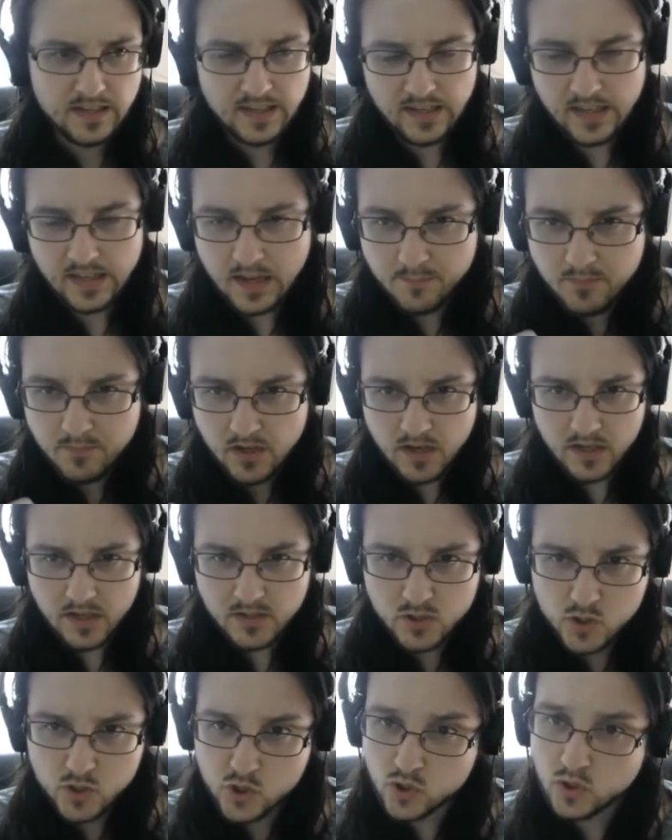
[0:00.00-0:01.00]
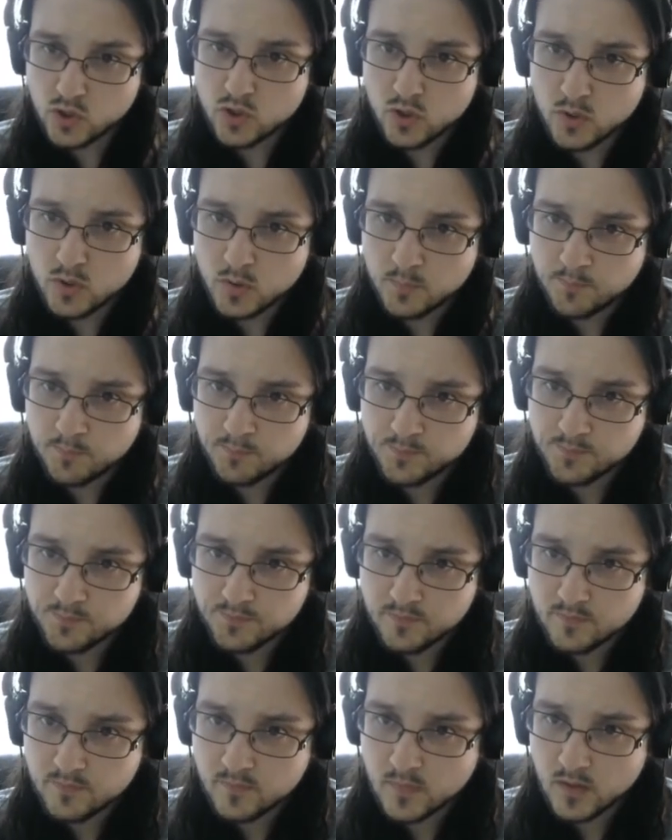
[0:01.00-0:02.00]
And I'm not sure
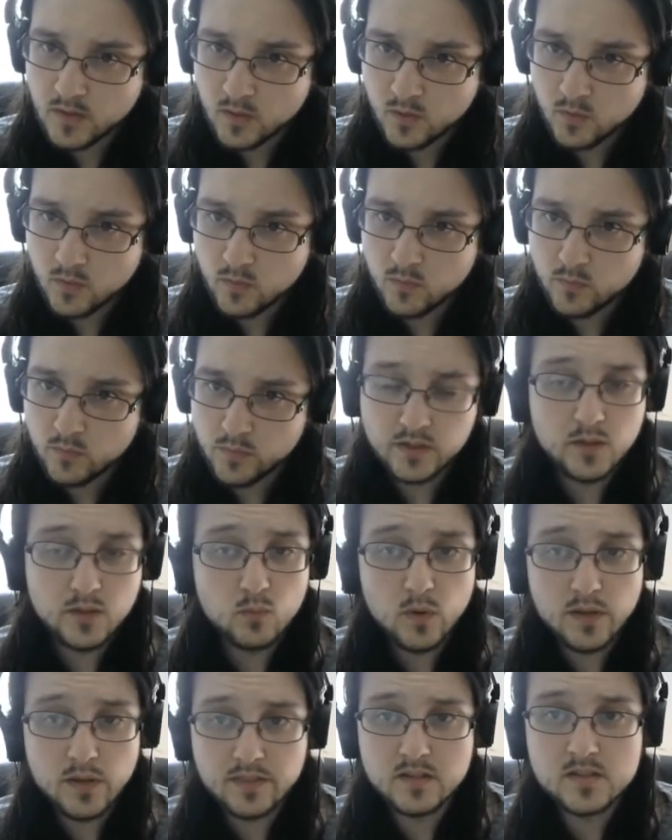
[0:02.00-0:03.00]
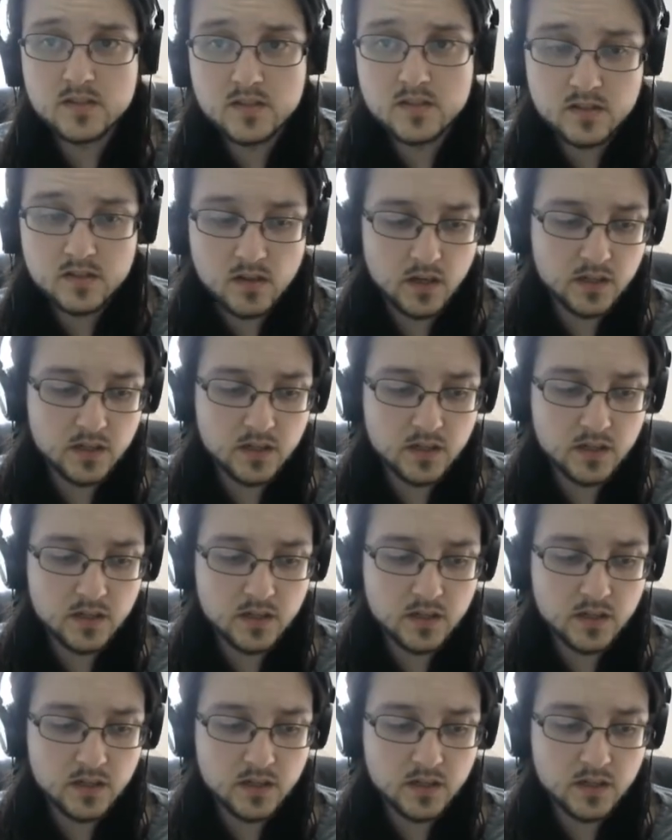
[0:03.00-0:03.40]
really what this